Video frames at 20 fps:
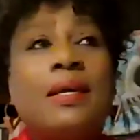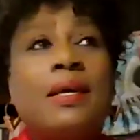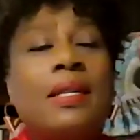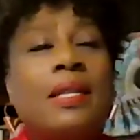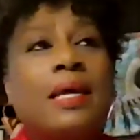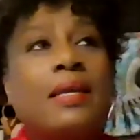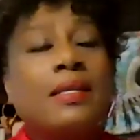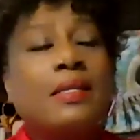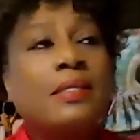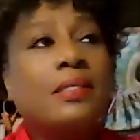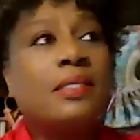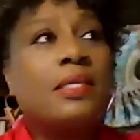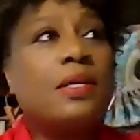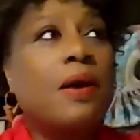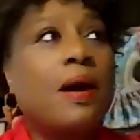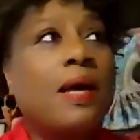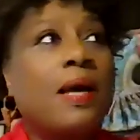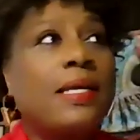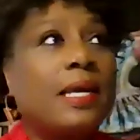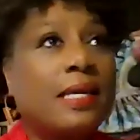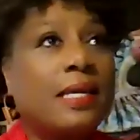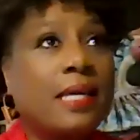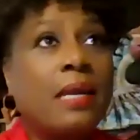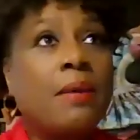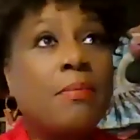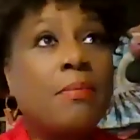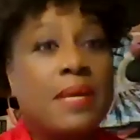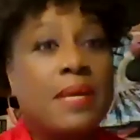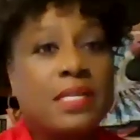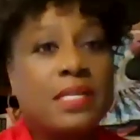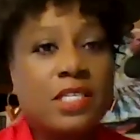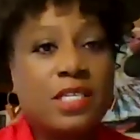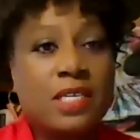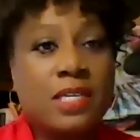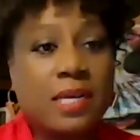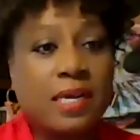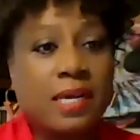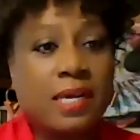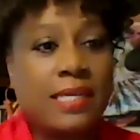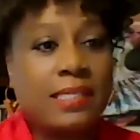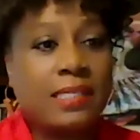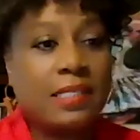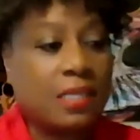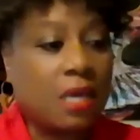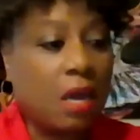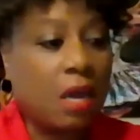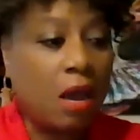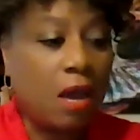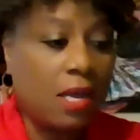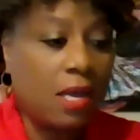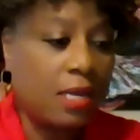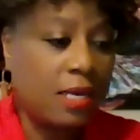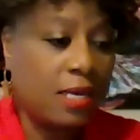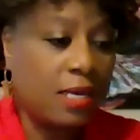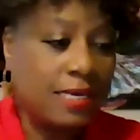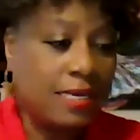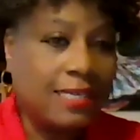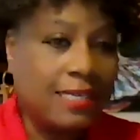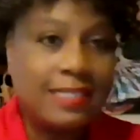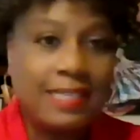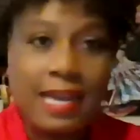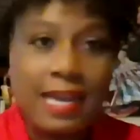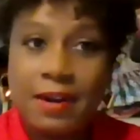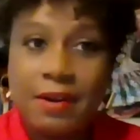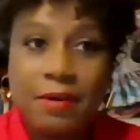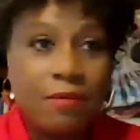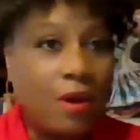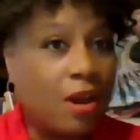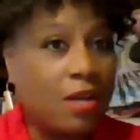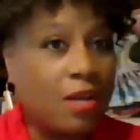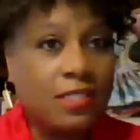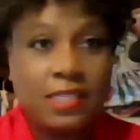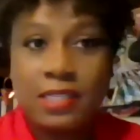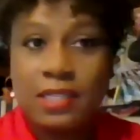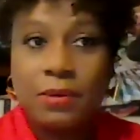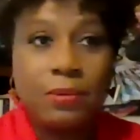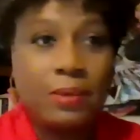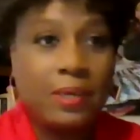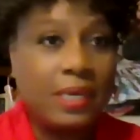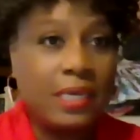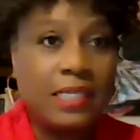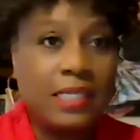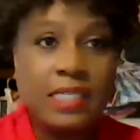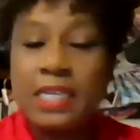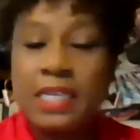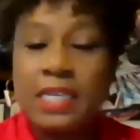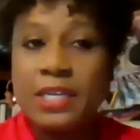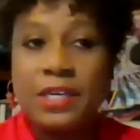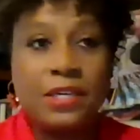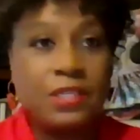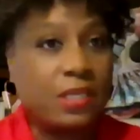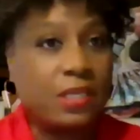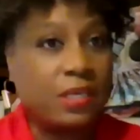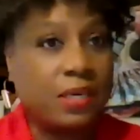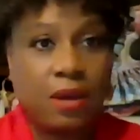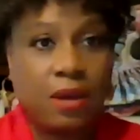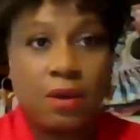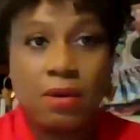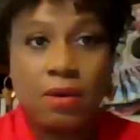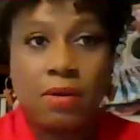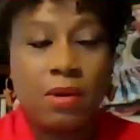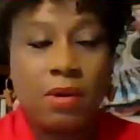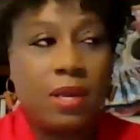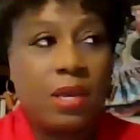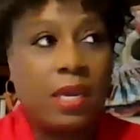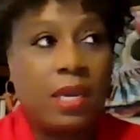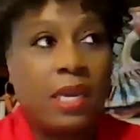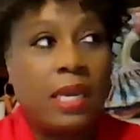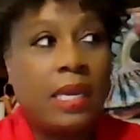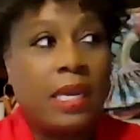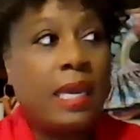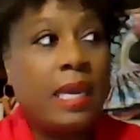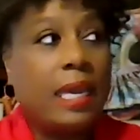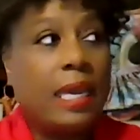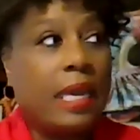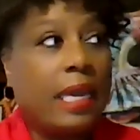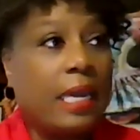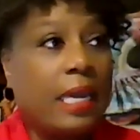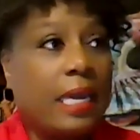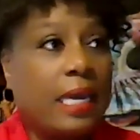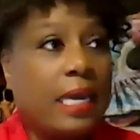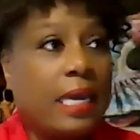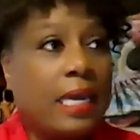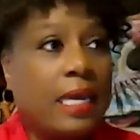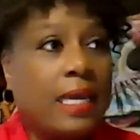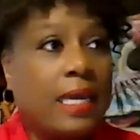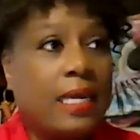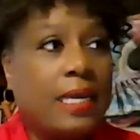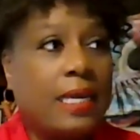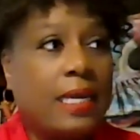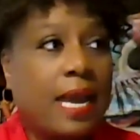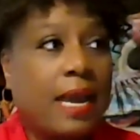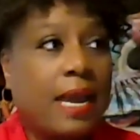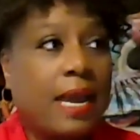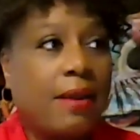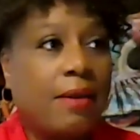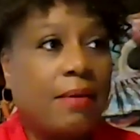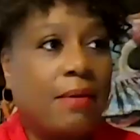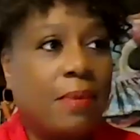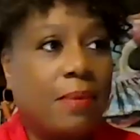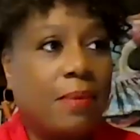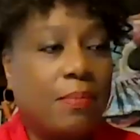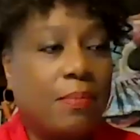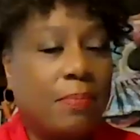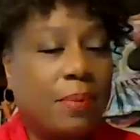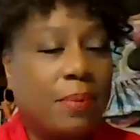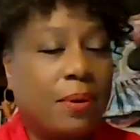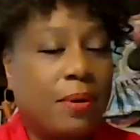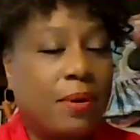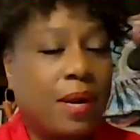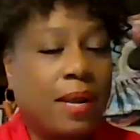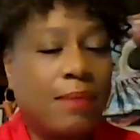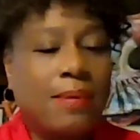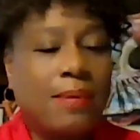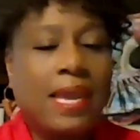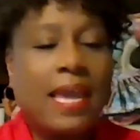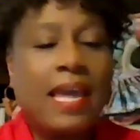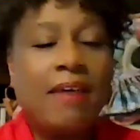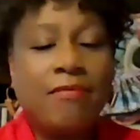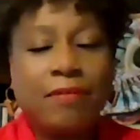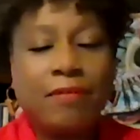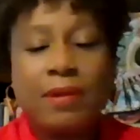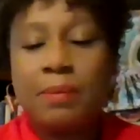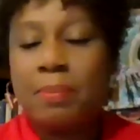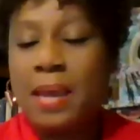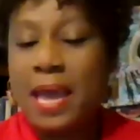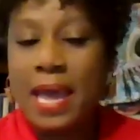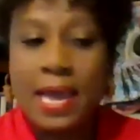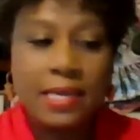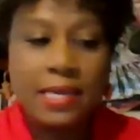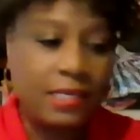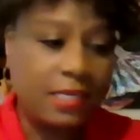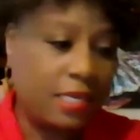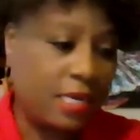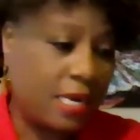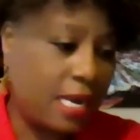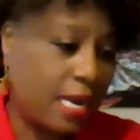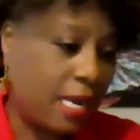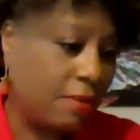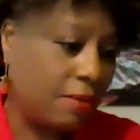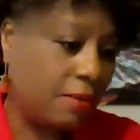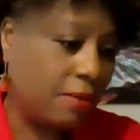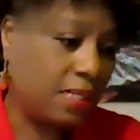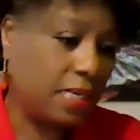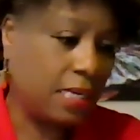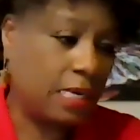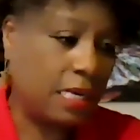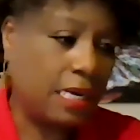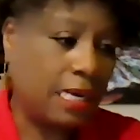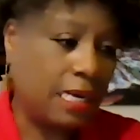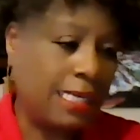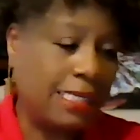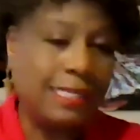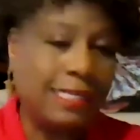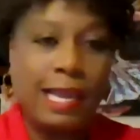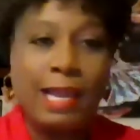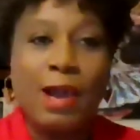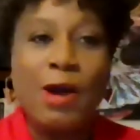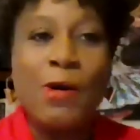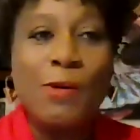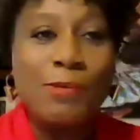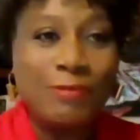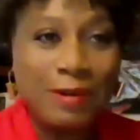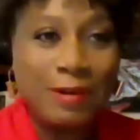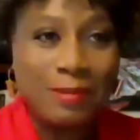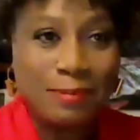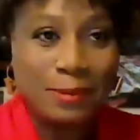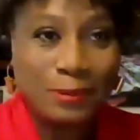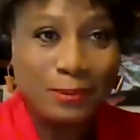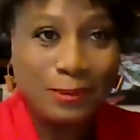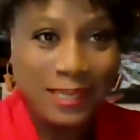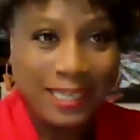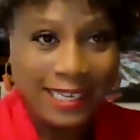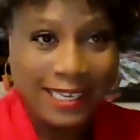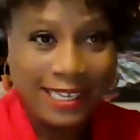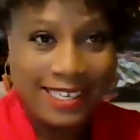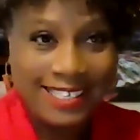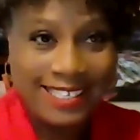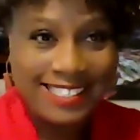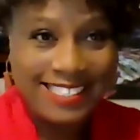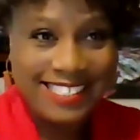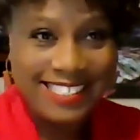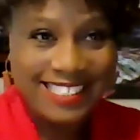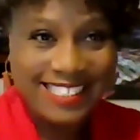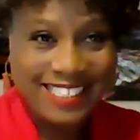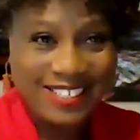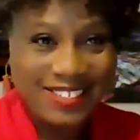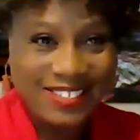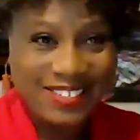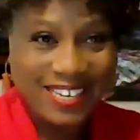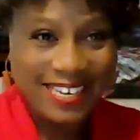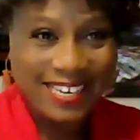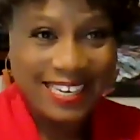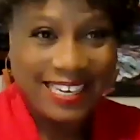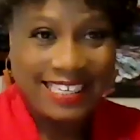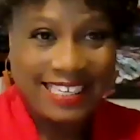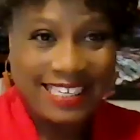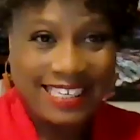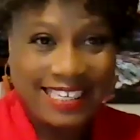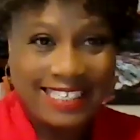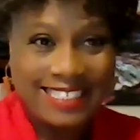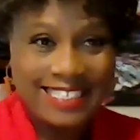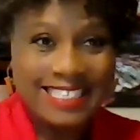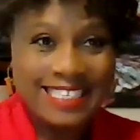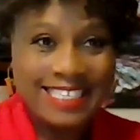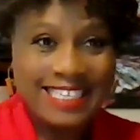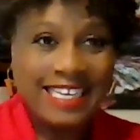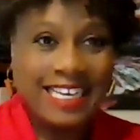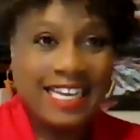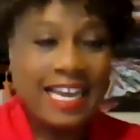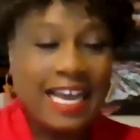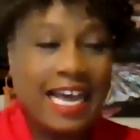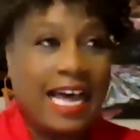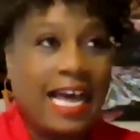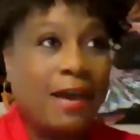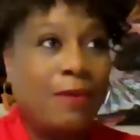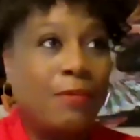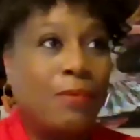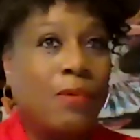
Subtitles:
I mean, I kind of mentioned it. I saw Dinah Ross in The Wiz years ago. And I remember, I mean, every pageant I was in, I sang Home from The Wiz, right?